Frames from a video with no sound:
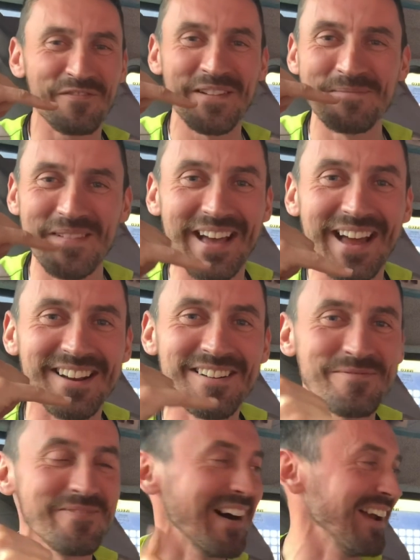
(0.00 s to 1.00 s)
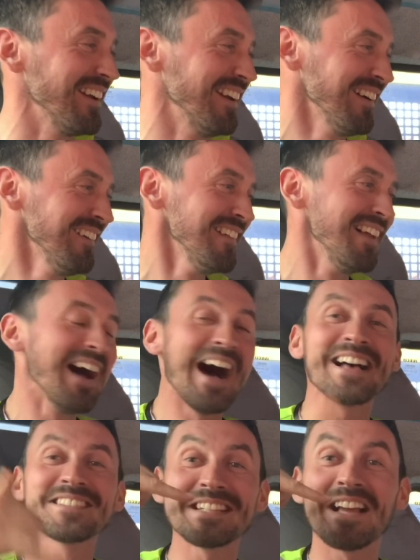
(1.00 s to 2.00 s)
laughing my head off, man.
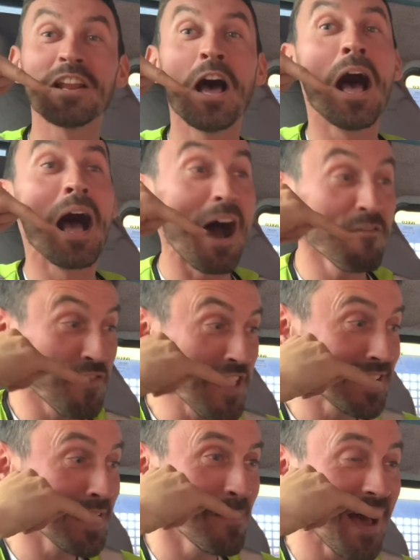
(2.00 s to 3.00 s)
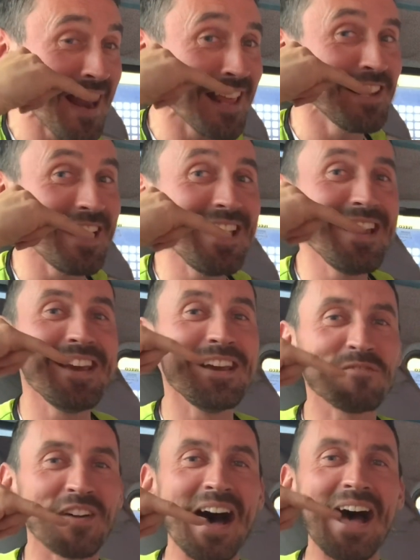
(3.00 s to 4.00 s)
I said, I think you better
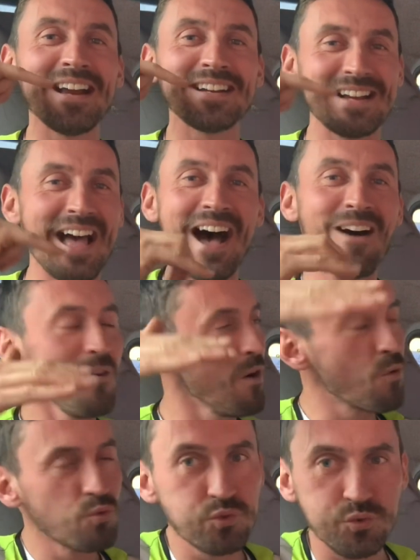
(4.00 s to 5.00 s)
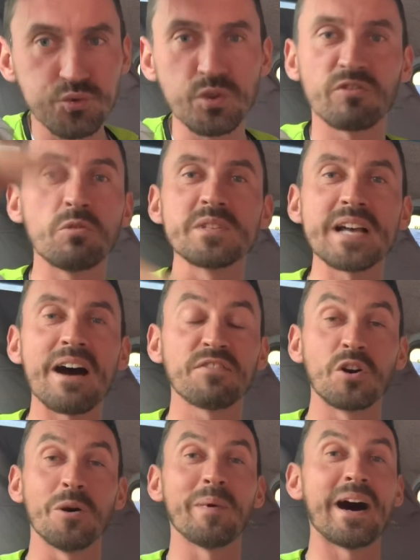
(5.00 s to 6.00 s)
leave right now. She was half
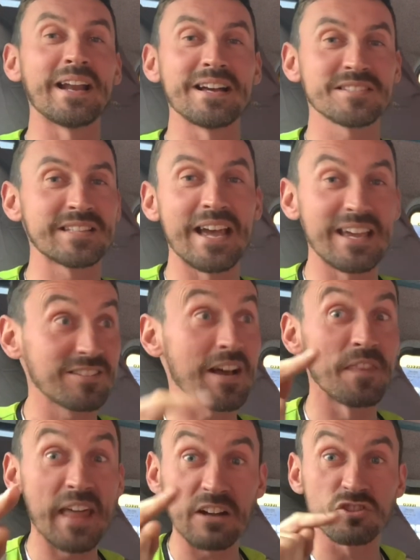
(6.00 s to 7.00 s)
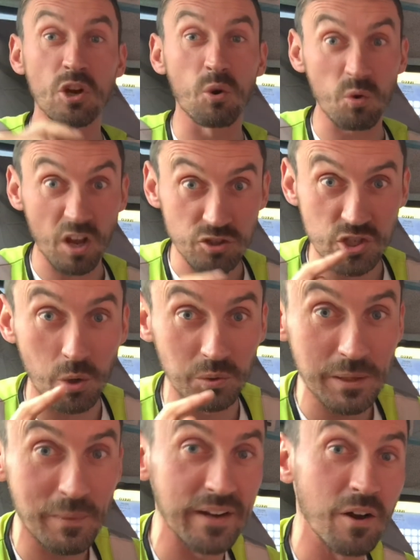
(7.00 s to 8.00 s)
cut by that stage and that joke totally
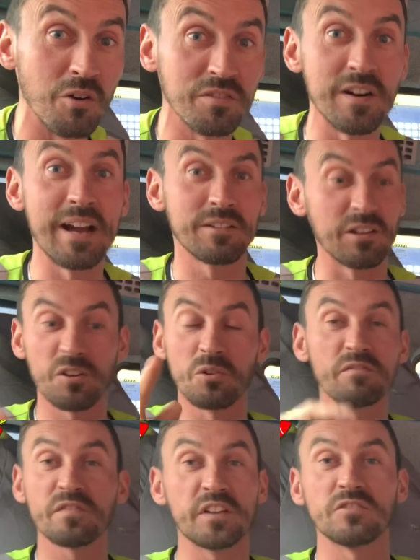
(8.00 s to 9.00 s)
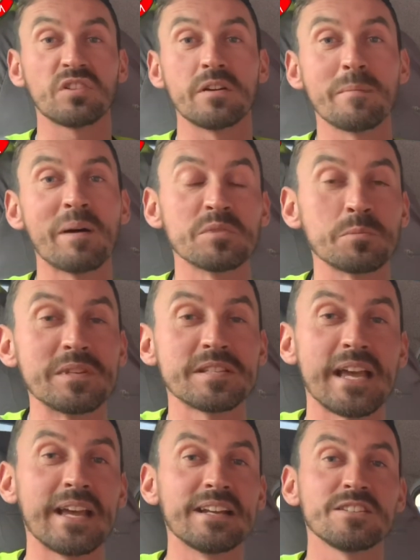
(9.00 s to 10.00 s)
went over her head. I don't even think she remembers me
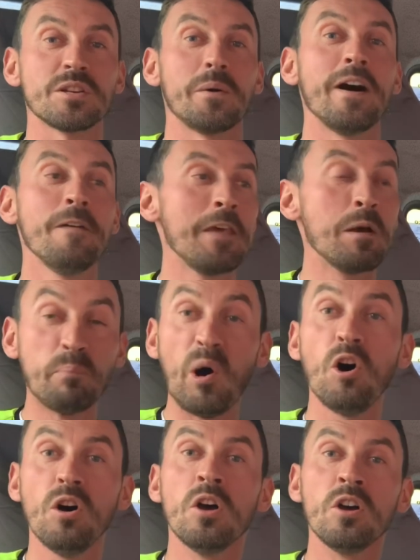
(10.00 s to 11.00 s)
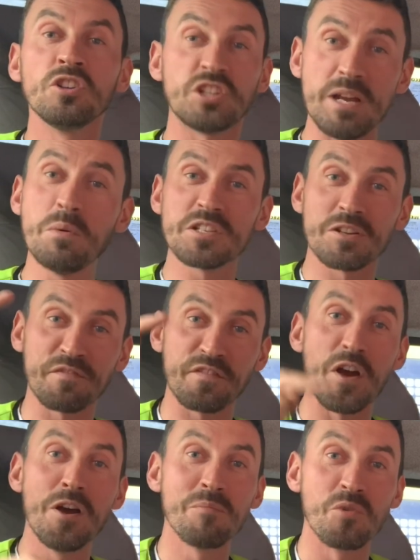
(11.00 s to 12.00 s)
saying it to her. But she was a
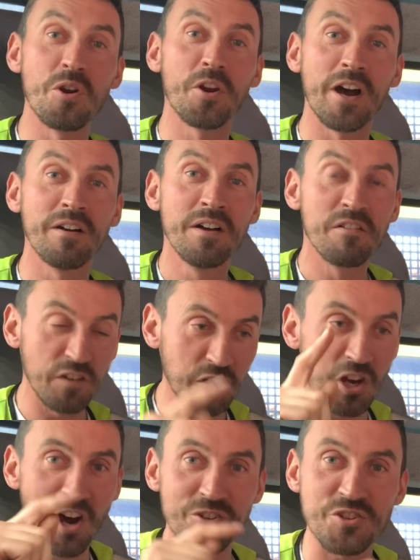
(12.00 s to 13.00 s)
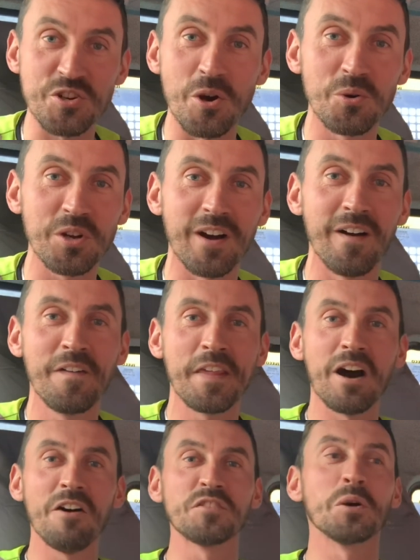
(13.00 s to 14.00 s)
firm runner for Cockstroker
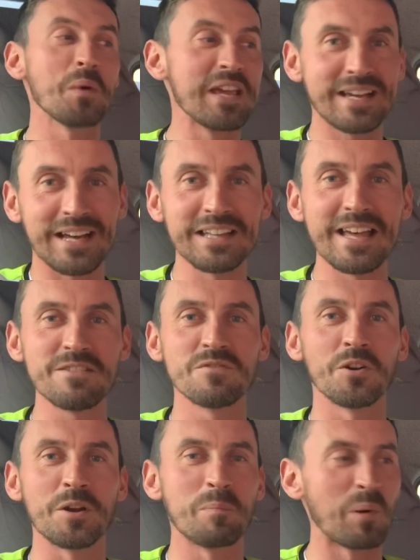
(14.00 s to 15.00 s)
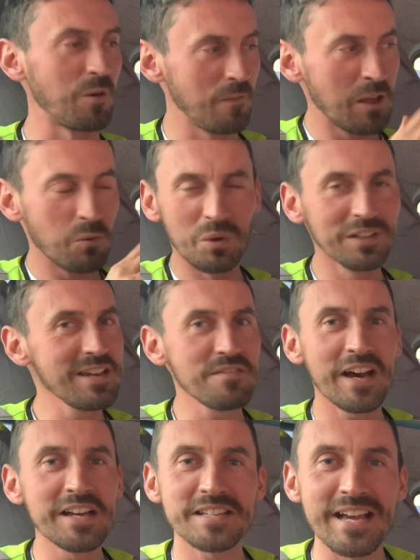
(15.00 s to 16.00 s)
of the Week, a late runner, but we'll leave
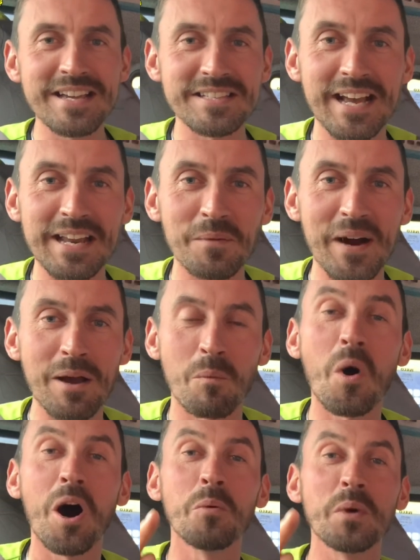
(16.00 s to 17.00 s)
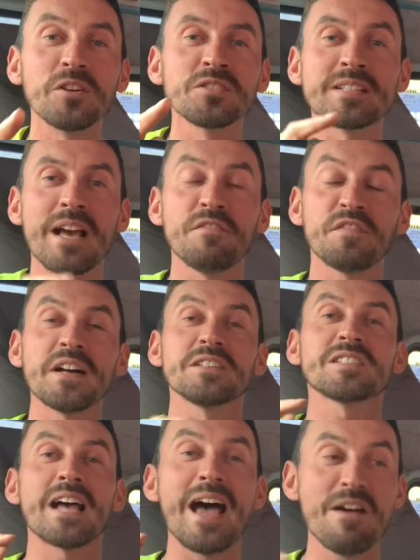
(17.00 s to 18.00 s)
it as it is anyway. And what I will say, thanks
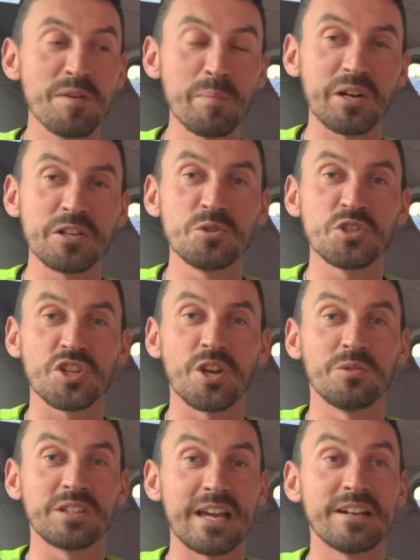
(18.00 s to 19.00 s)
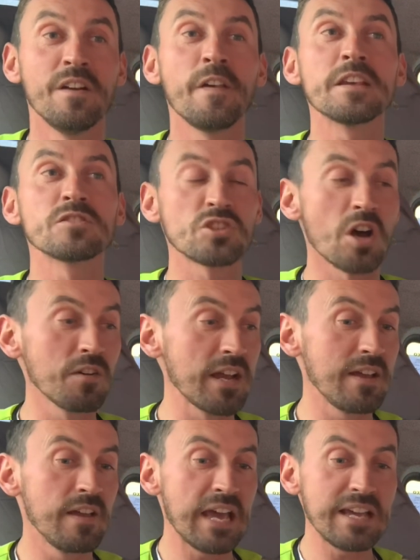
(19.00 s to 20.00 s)
to everybody who's tuned in.
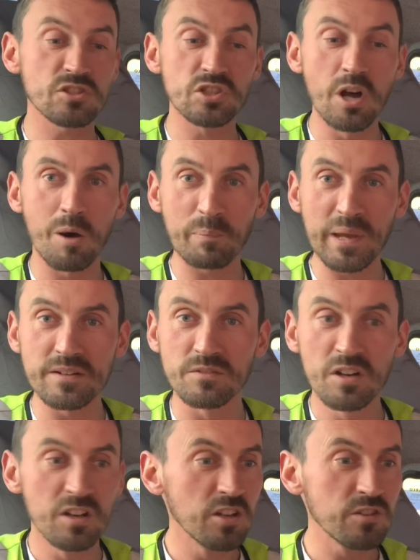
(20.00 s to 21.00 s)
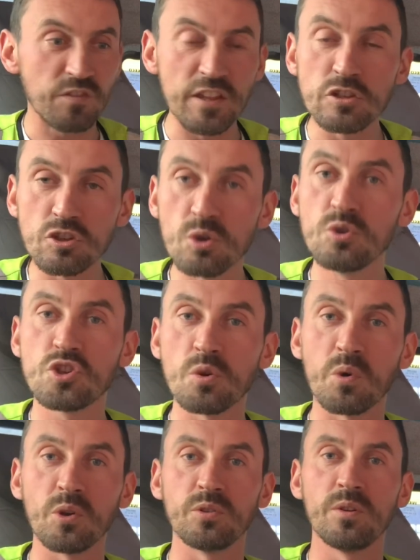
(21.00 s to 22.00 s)
Sorry, it's not been the
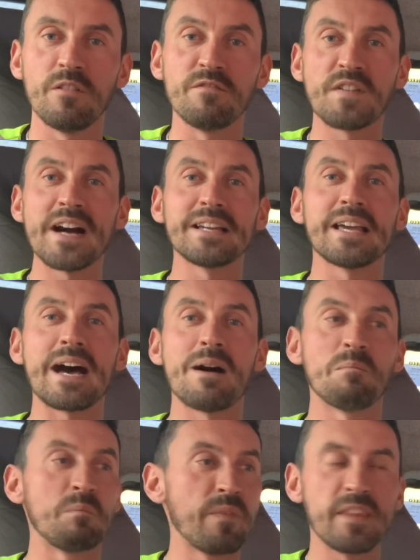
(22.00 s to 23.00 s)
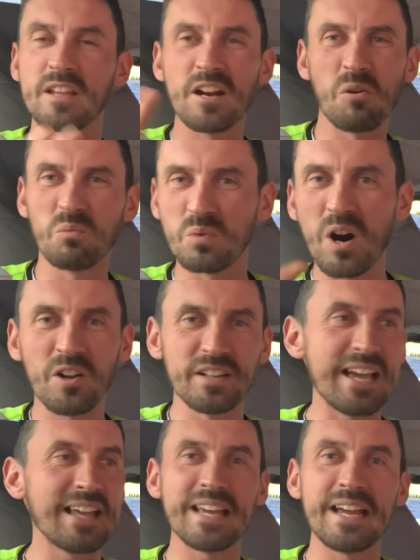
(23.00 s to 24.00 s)
usual van cam, you know, all the
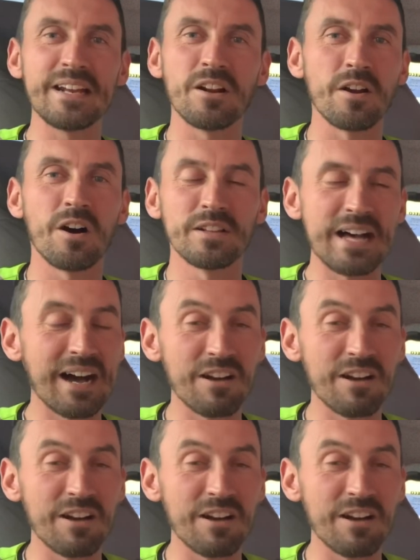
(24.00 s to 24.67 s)
editing and all that. I